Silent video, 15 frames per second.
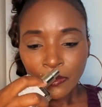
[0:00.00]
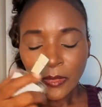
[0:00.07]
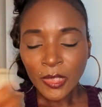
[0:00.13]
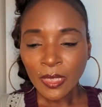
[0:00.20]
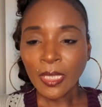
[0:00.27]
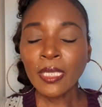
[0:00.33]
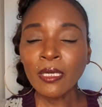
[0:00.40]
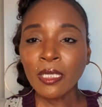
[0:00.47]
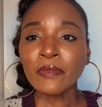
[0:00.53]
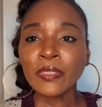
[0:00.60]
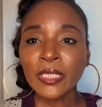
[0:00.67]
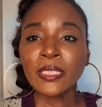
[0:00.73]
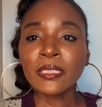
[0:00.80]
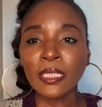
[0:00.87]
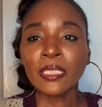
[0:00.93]
And they
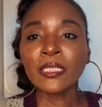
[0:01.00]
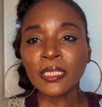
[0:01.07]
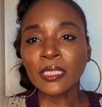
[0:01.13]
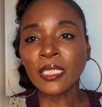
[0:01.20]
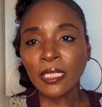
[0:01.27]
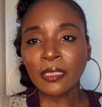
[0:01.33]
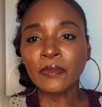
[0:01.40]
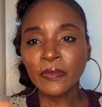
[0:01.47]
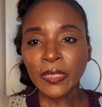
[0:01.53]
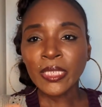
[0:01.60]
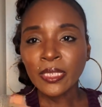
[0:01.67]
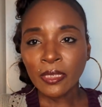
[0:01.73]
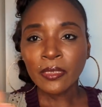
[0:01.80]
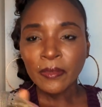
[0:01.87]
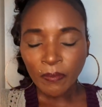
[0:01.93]
always say shake
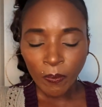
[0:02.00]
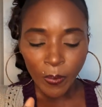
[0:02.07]
well.